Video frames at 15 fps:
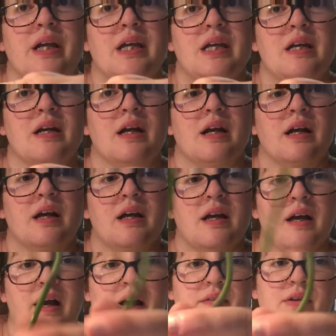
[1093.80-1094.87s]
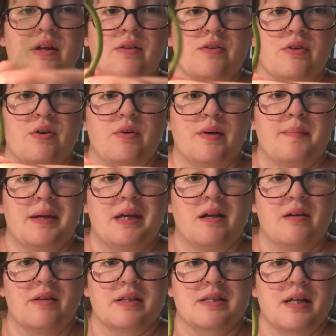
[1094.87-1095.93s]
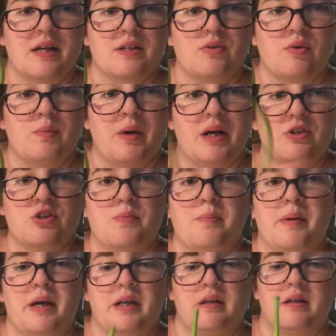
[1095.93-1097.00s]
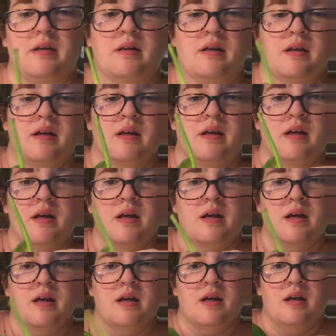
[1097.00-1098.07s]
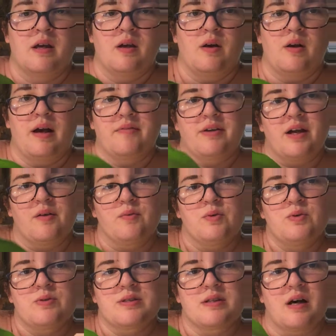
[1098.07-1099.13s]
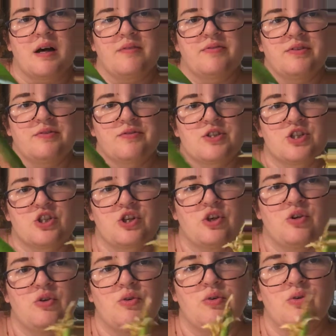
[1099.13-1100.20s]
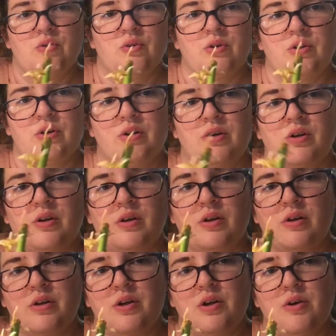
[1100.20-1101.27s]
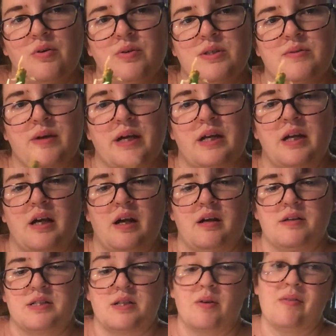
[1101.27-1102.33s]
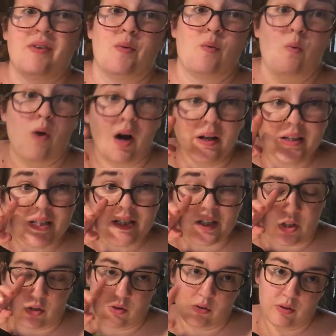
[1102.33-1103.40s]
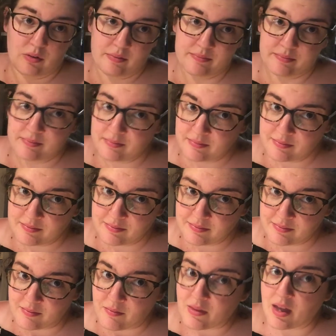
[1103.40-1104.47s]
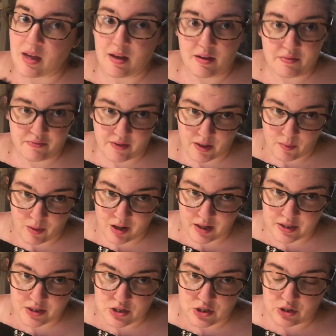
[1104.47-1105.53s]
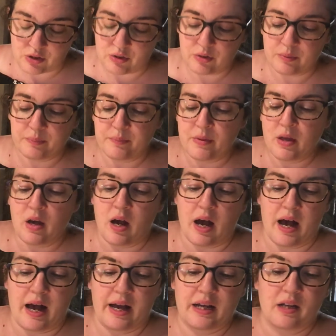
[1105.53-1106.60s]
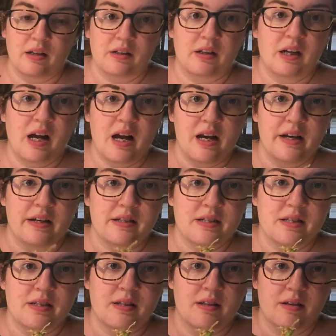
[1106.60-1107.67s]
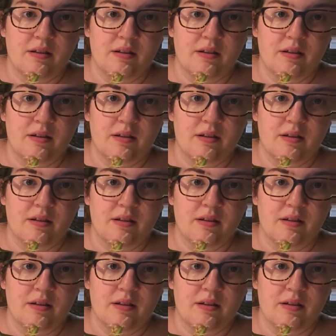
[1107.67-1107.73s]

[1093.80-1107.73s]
here. Another node up here that's not doing much, but I've got roots off of two nodes right here. So if I wanted to, if I wanted to, I could cut